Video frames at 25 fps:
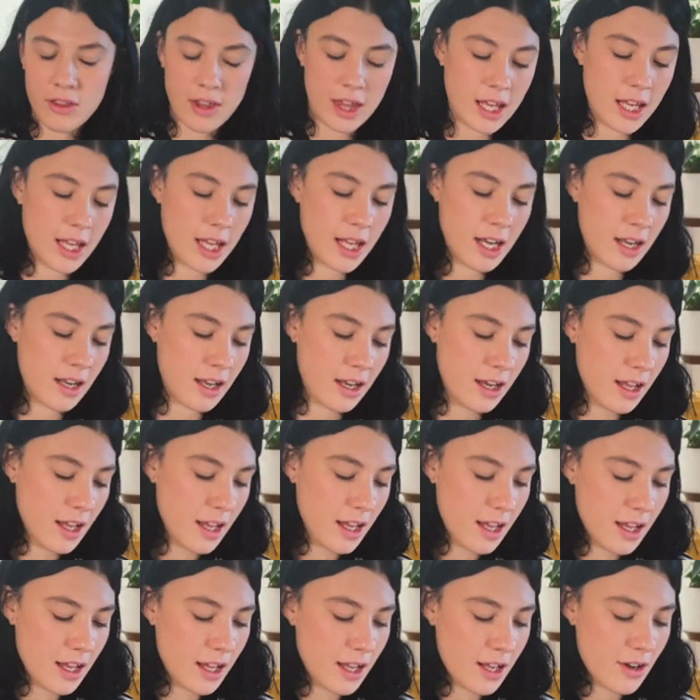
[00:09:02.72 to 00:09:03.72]
like
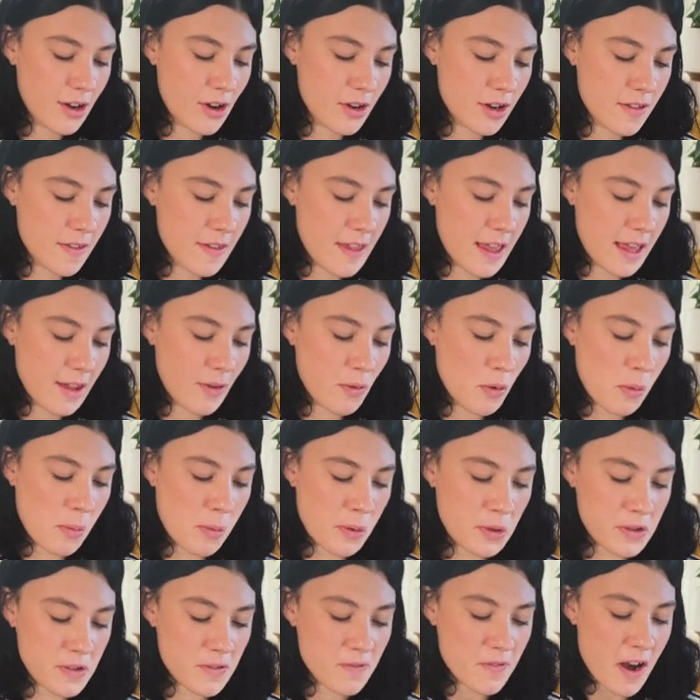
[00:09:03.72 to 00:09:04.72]
not in their
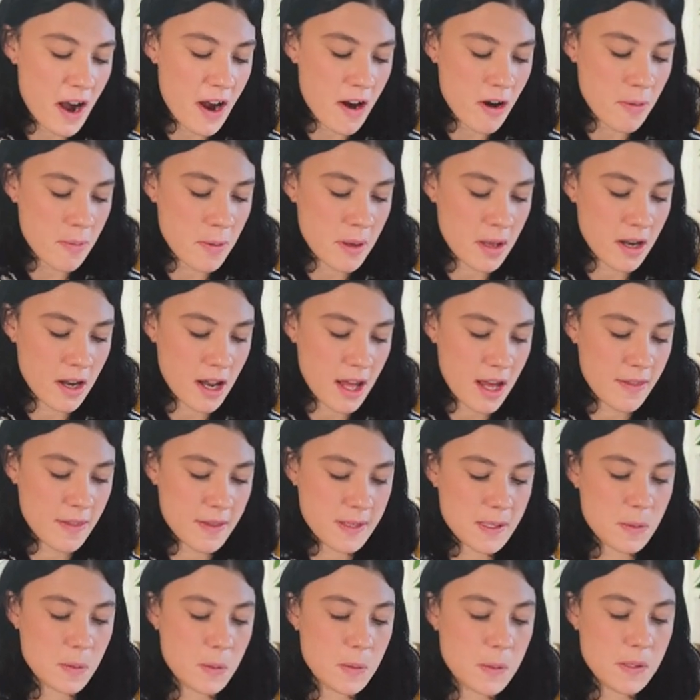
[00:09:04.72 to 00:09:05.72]
normal environment. And
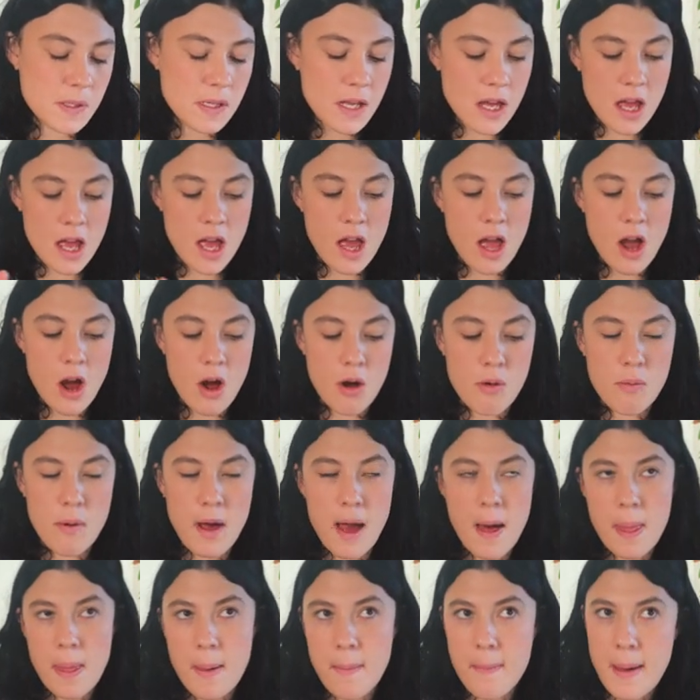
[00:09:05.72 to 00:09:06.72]
this was
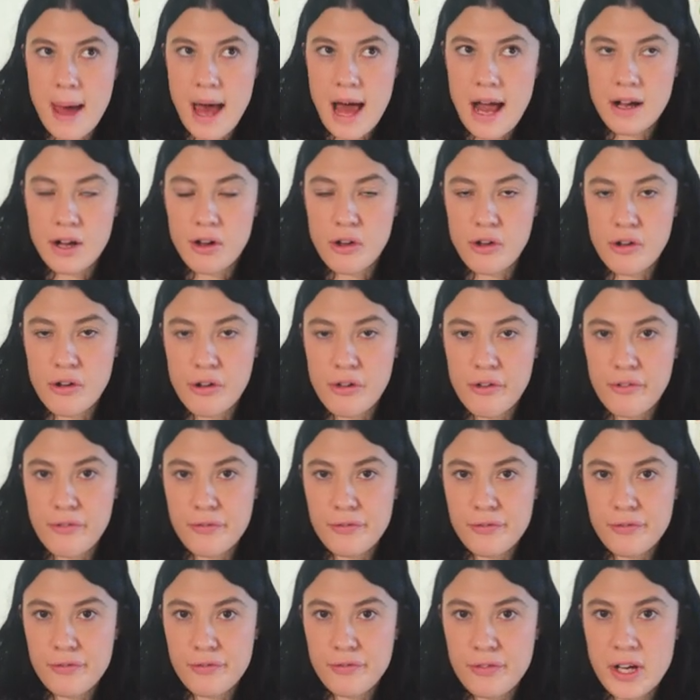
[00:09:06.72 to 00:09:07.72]
around the back
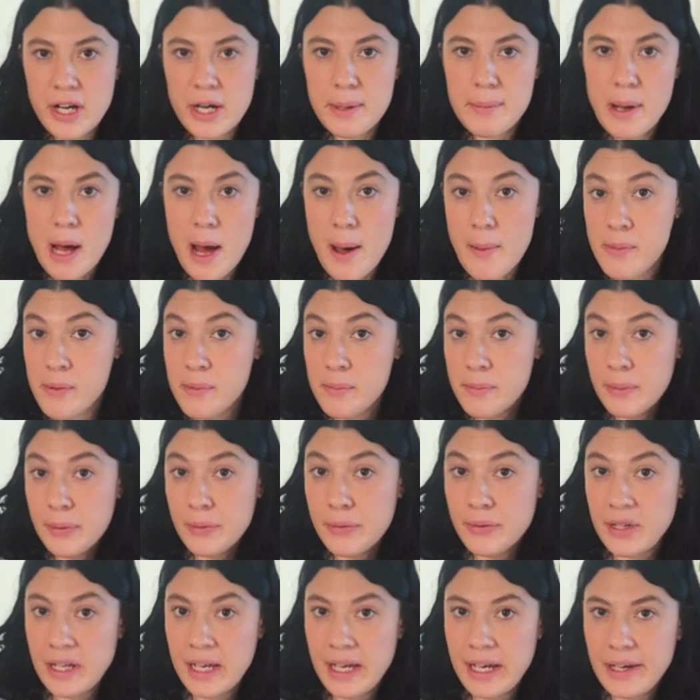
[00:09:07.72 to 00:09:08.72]
of an apartment
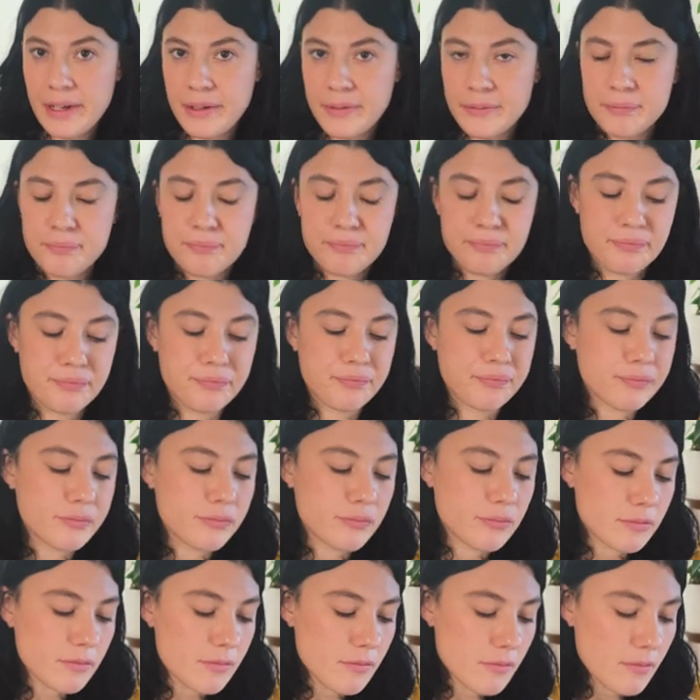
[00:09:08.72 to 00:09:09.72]
building,
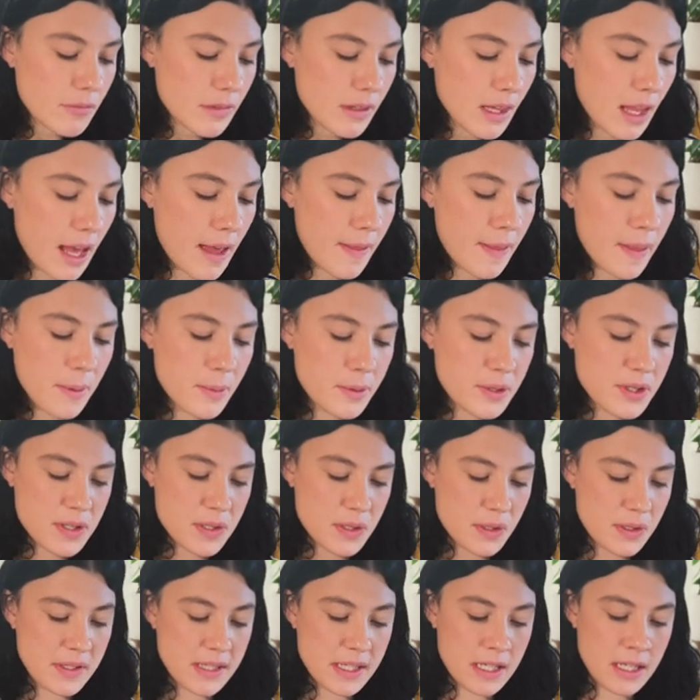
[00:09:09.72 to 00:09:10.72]
and they were just
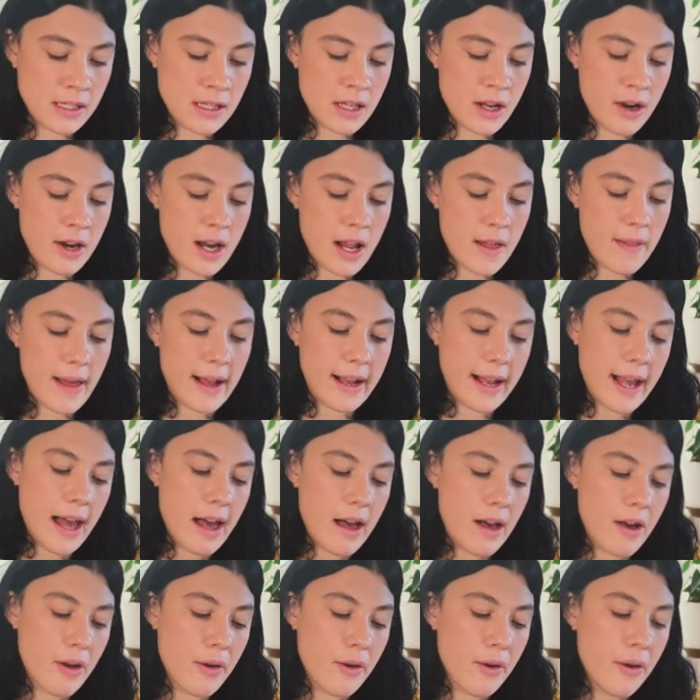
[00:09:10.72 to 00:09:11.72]
all sitting there. And I like
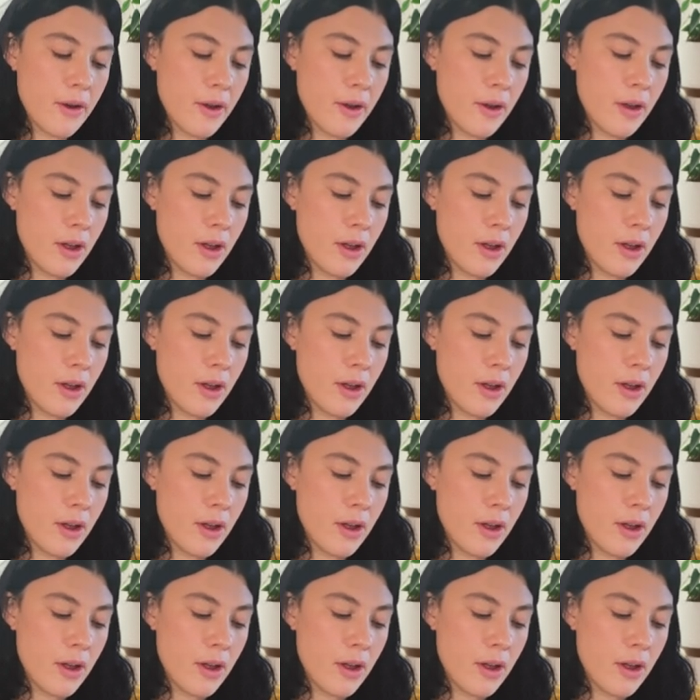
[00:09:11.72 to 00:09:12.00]
how